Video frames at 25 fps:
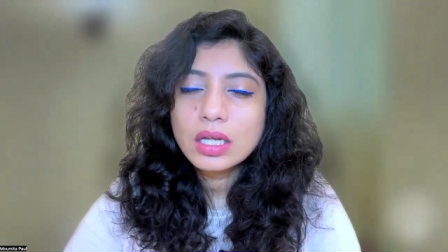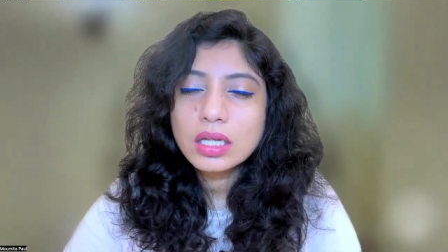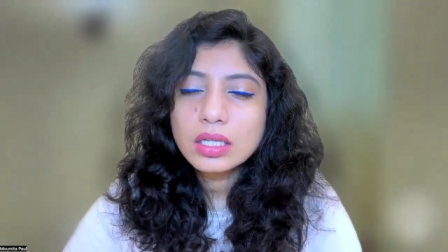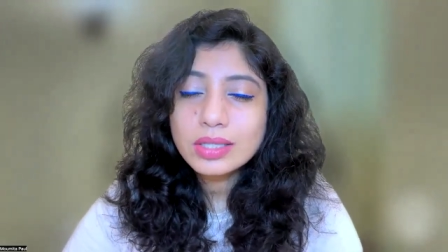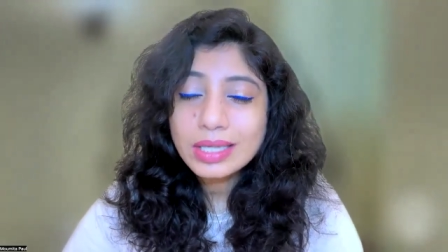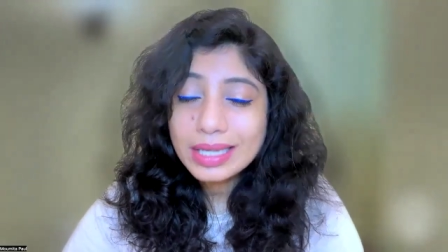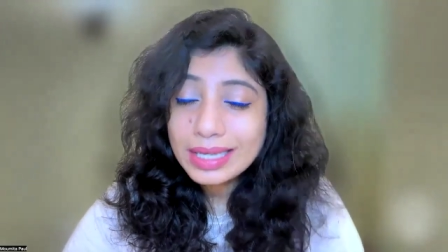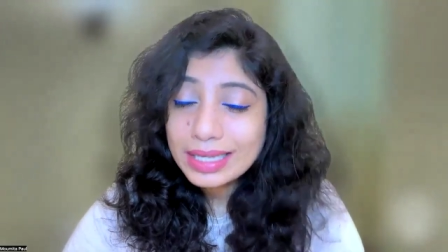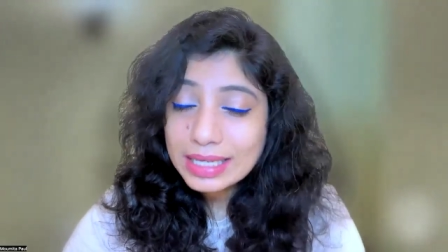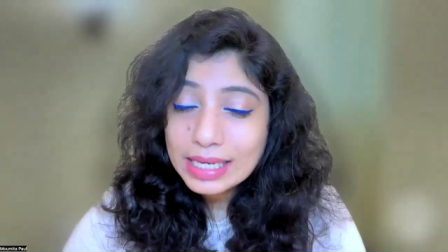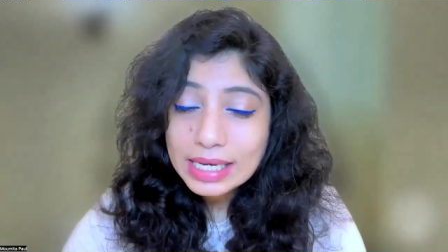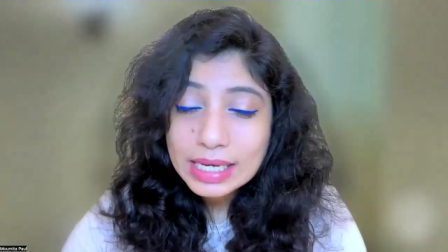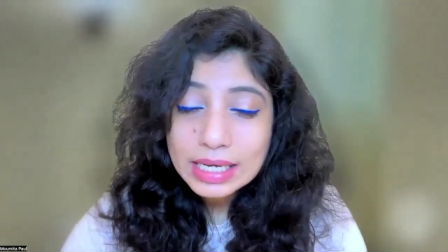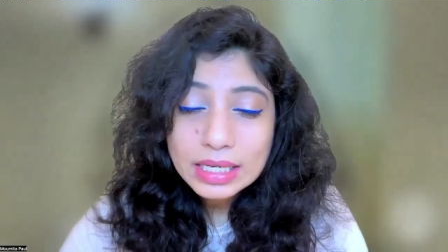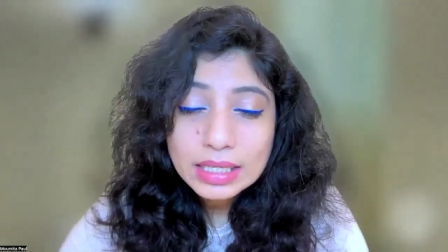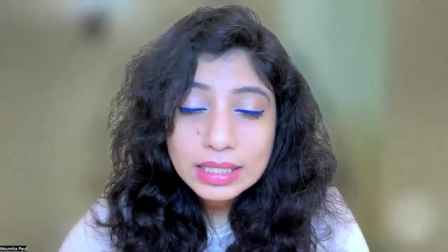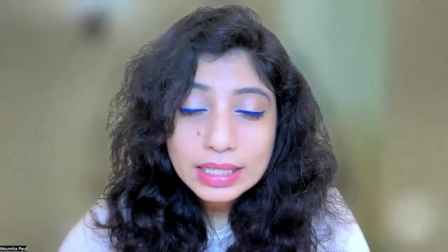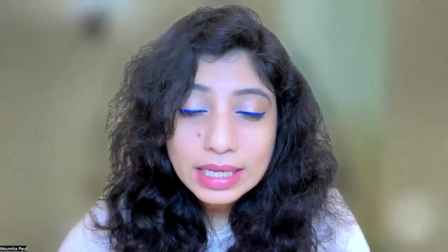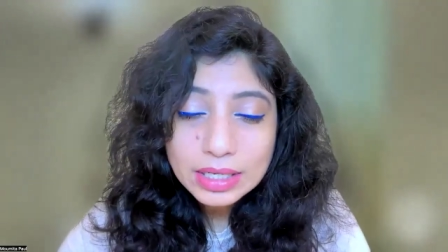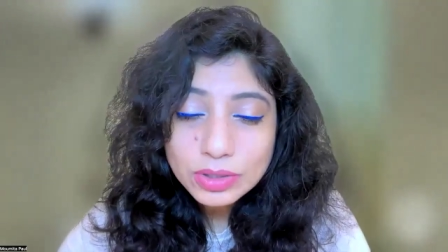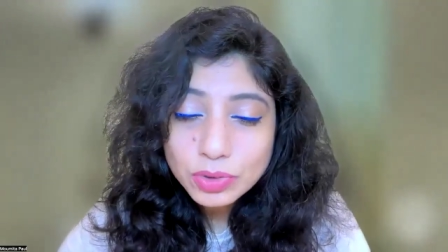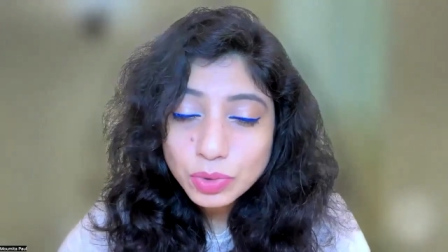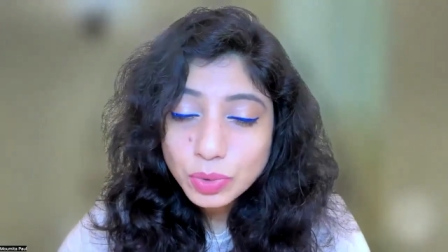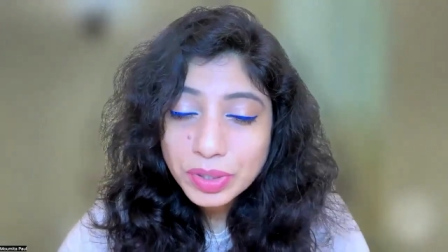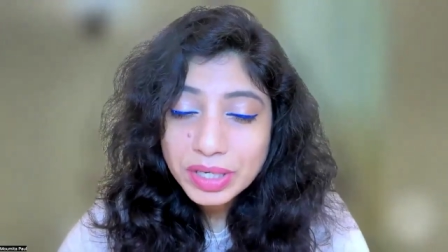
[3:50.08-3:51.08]
thinking
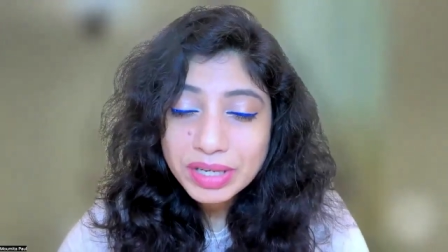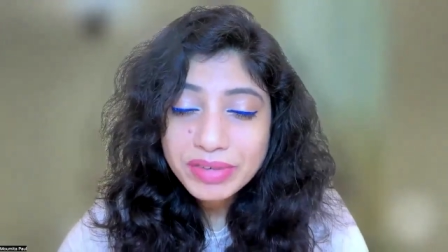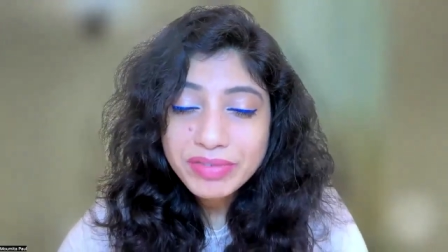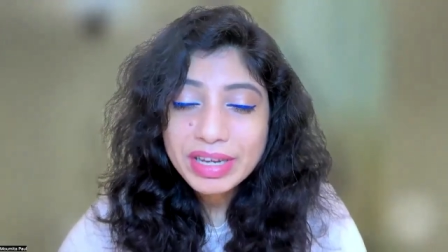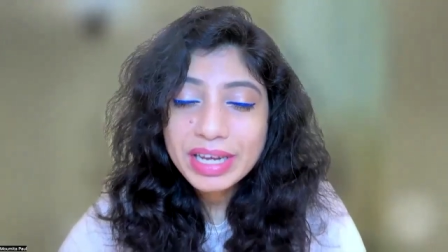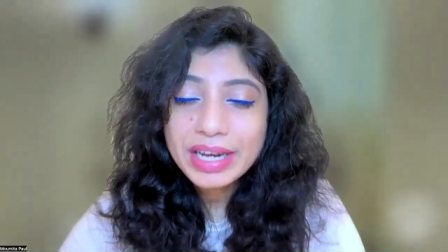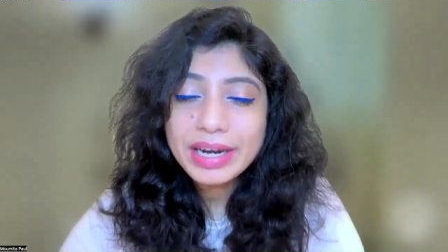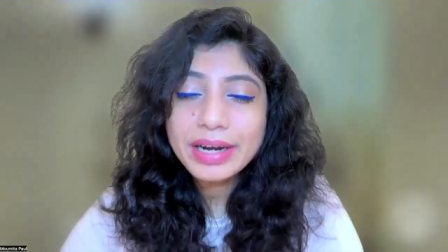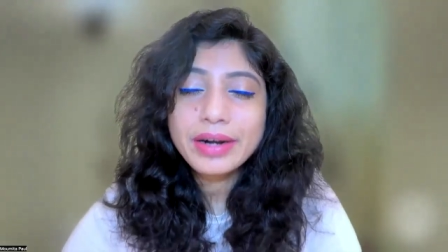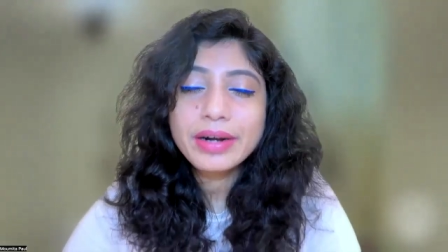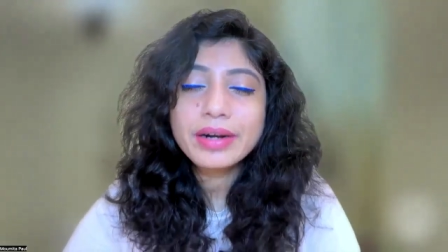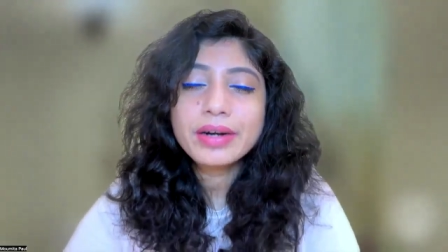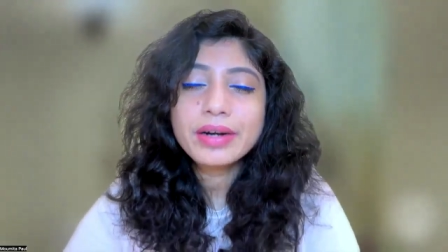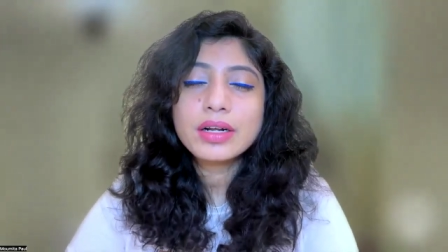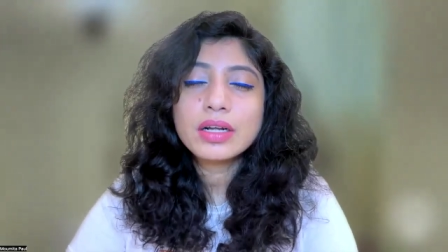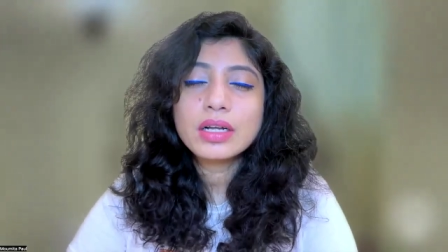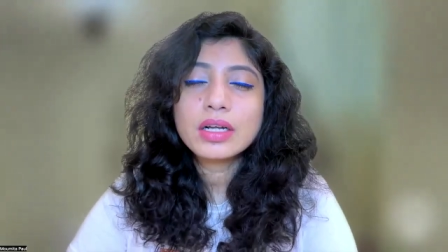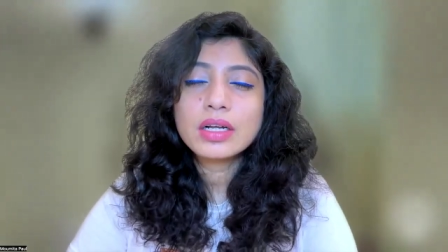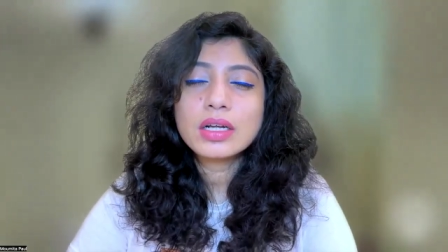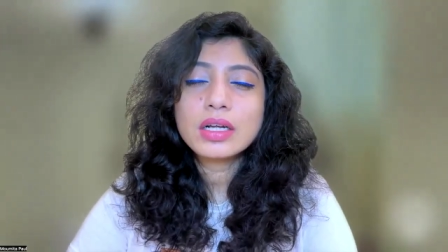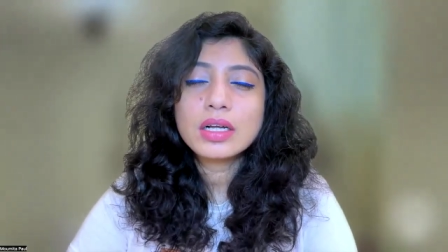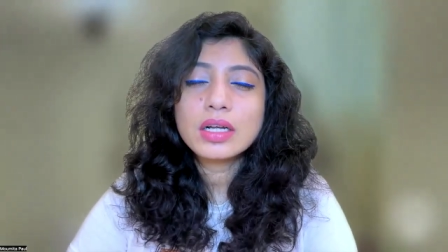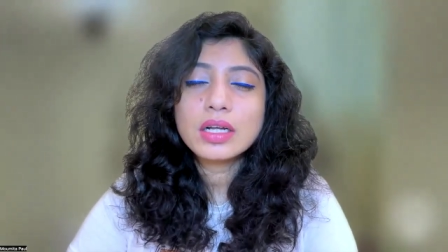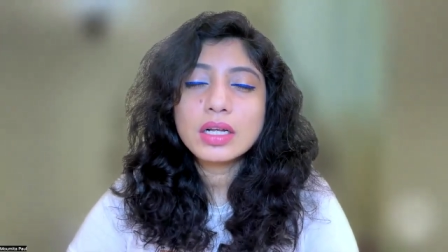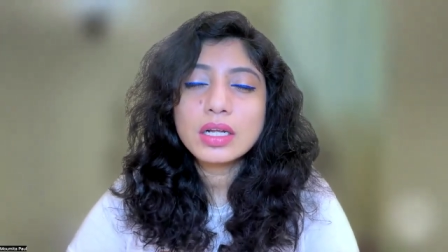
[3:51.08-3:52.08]
that we were
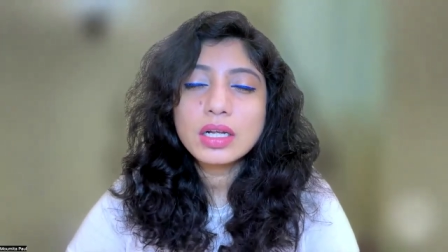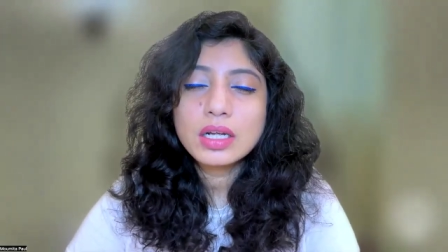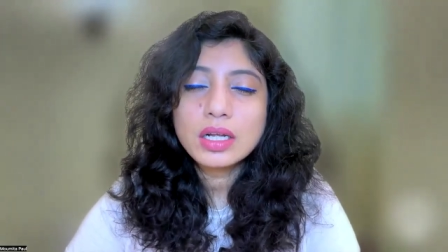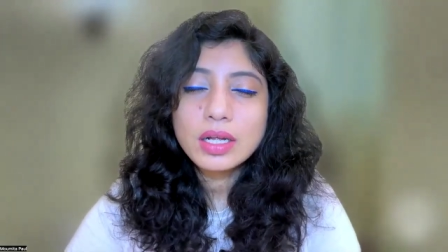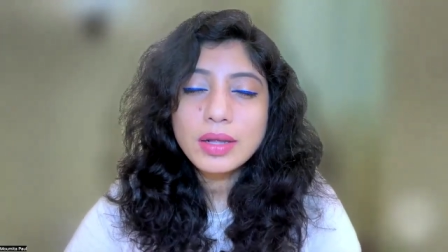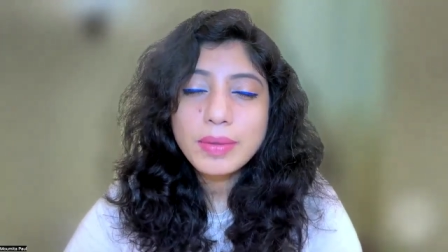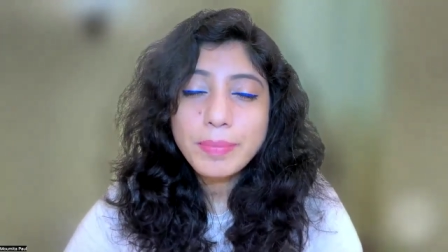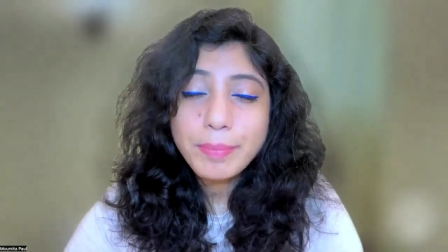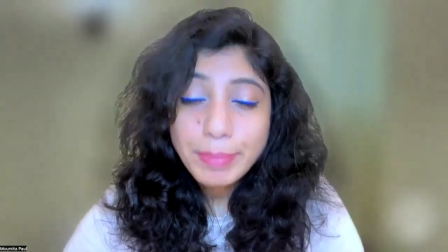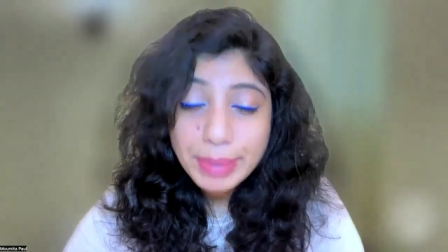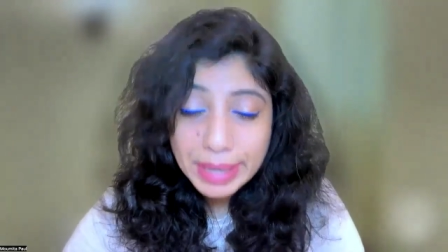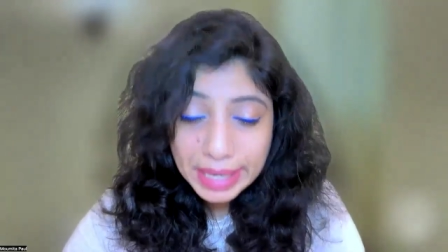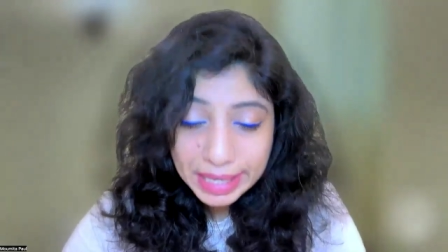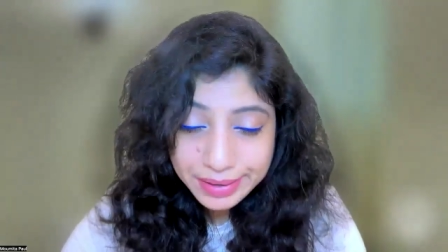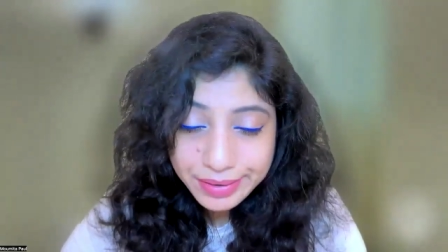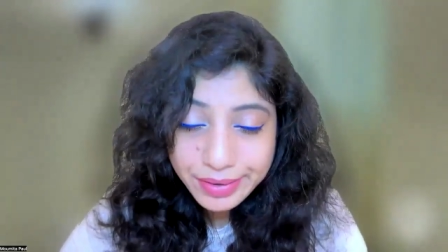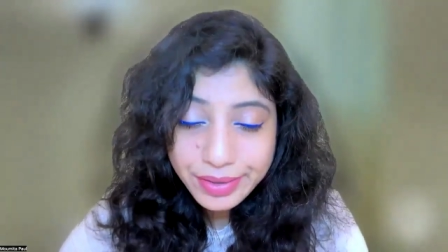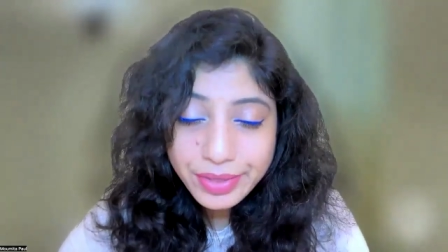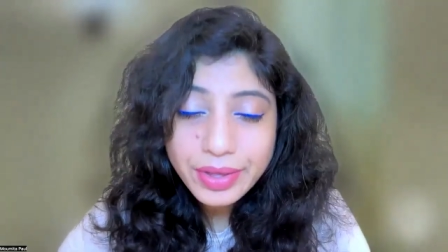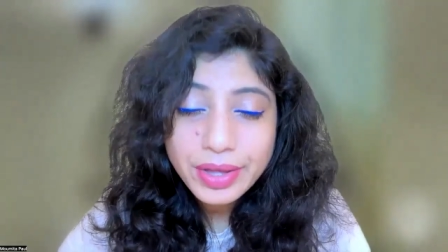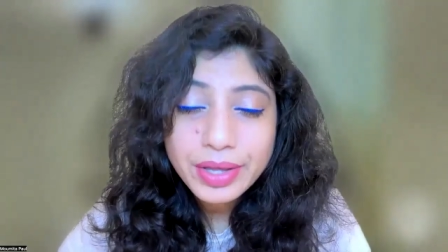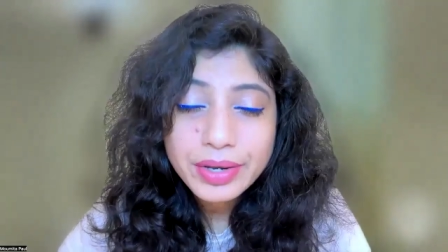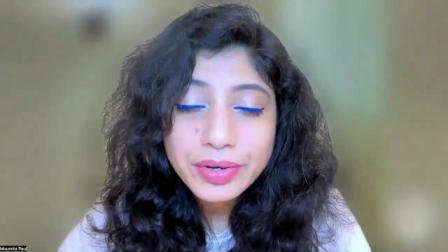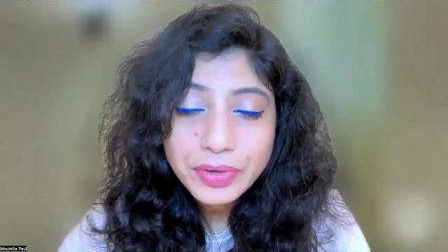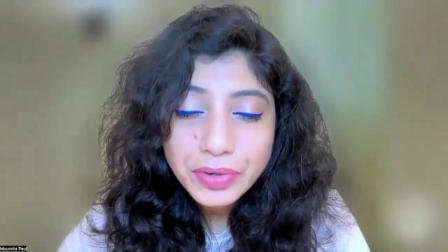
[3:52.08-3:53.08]
better
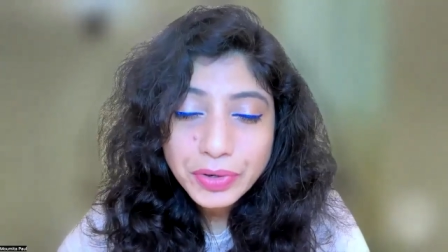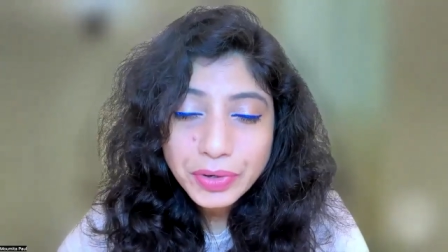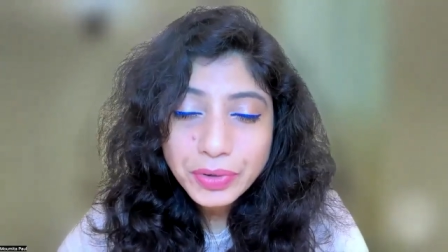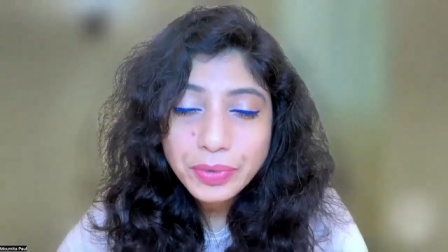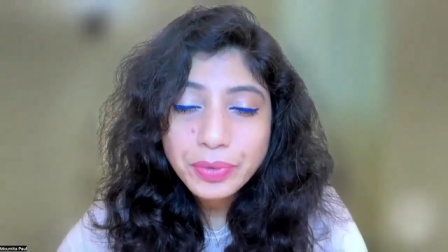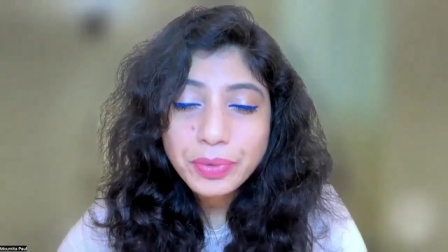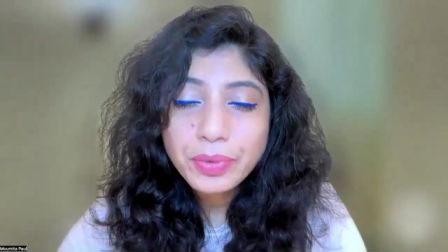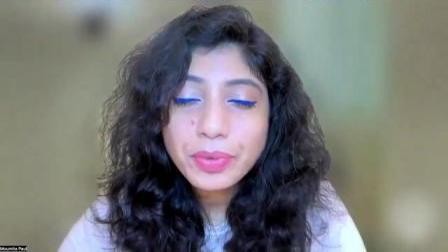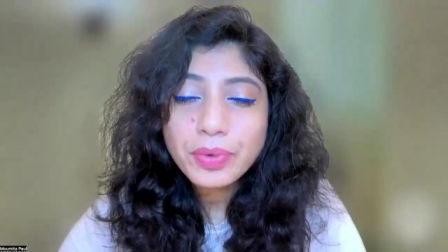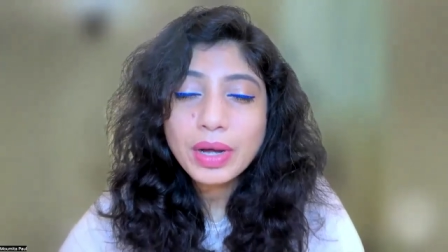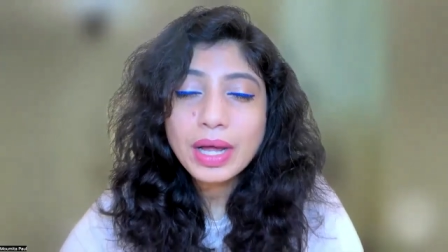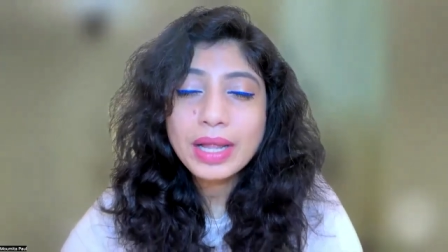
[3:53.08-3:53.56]
than you